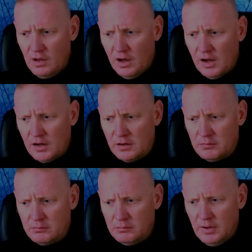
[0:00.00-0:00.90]

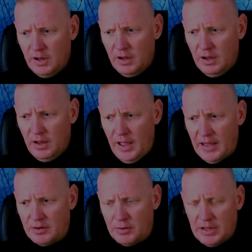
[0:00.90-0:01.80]

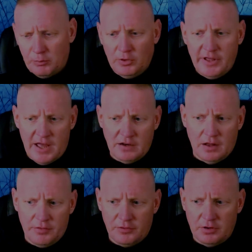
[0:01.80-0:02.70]
And it really had
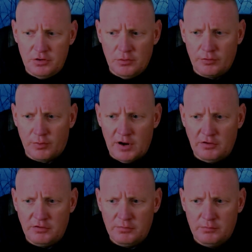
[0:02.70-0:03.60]
nothing to do with
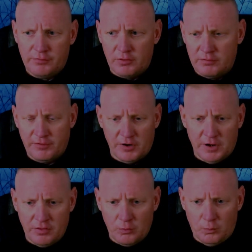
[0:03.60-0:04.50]
race for
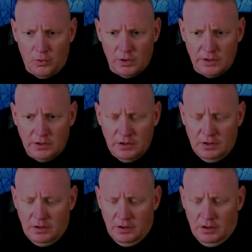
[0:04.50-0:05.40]
either one.
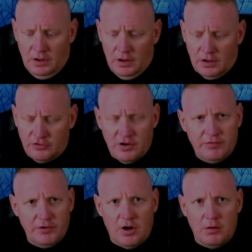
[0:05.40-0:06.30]

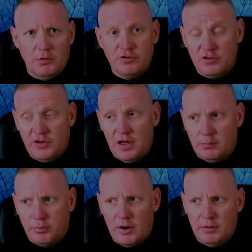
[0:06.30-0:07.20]
Jeffrey Dahmer just had
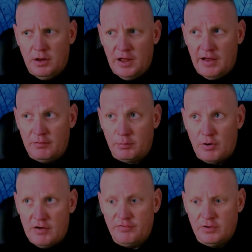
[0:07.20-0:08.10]
a
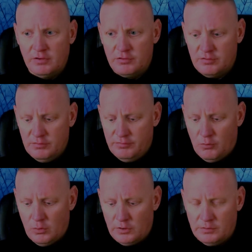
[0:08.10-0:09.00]
preference
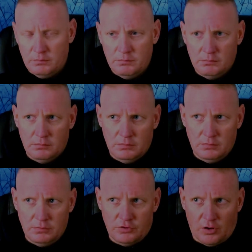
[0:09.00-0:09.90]
for
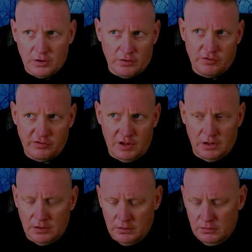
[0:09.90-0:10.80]
darker
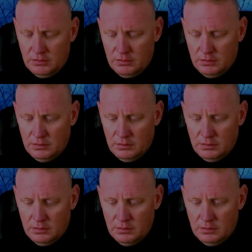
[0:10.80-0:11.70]
skinned,
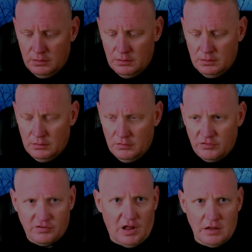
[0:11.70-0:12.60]

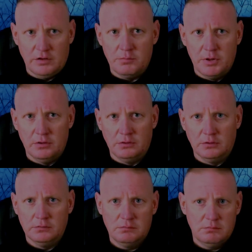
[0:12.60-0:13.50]
slightly
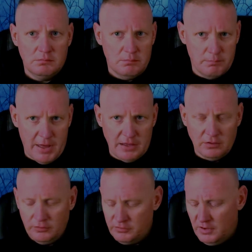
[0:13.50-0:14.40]
built
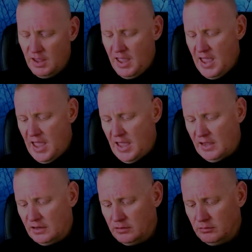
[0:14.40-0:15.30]
males.
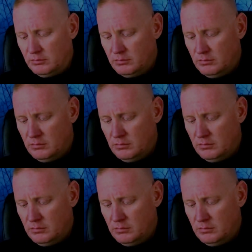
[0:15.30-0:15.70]
And